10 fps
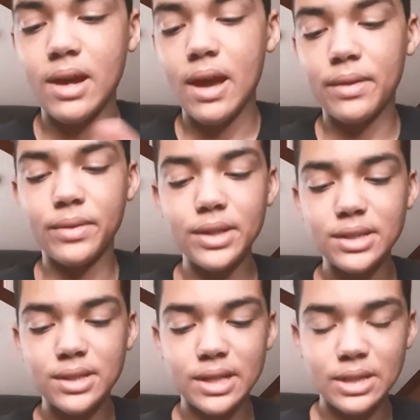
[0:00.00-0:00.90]
And
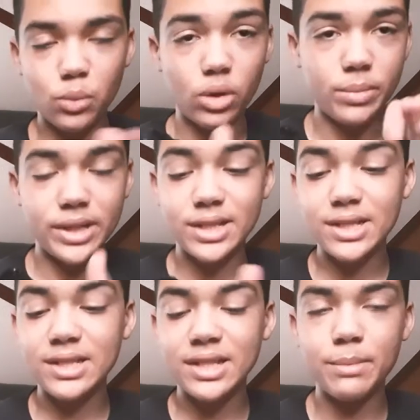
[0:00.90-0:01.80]
this is one piece.
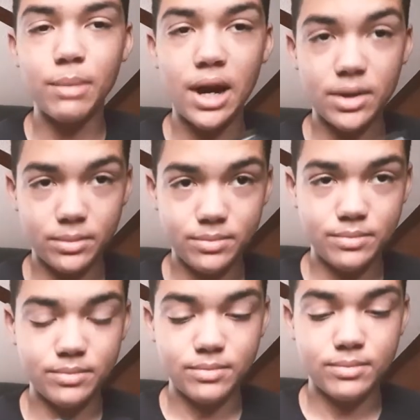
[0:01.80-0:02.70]
This is the bottom.
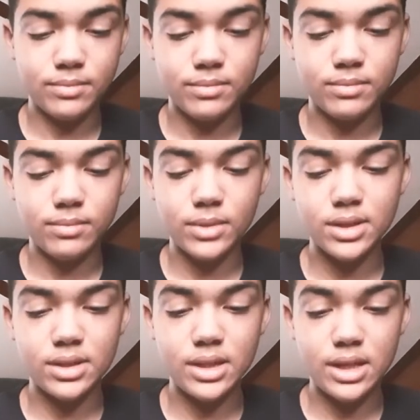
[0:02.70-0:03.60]

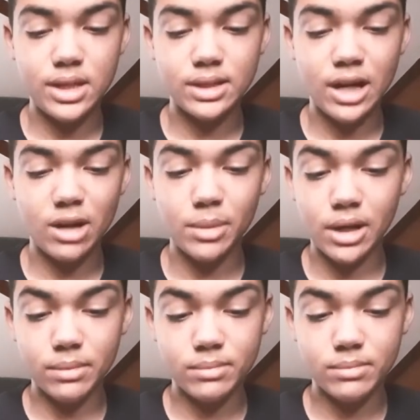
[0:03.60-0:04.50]
This is the entire bottom.